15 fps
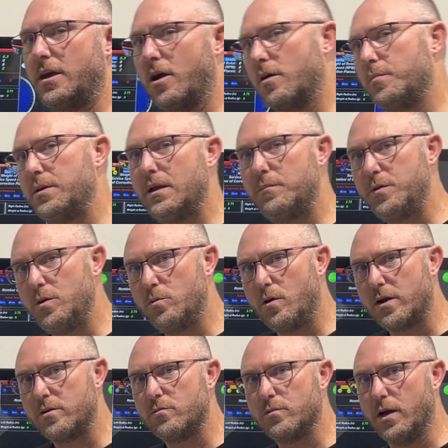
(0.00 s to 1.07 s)
RPM you
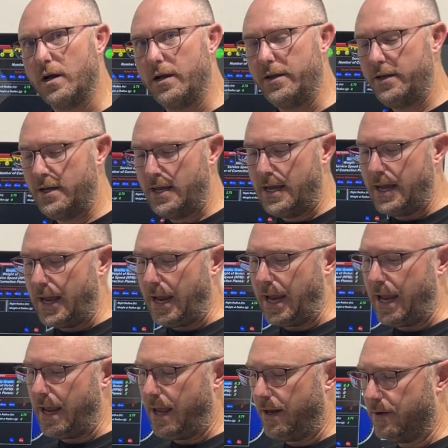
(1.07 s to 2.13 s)
want to run
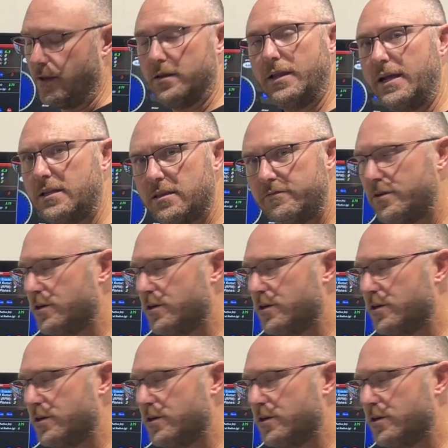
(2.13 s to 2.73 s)
and the length of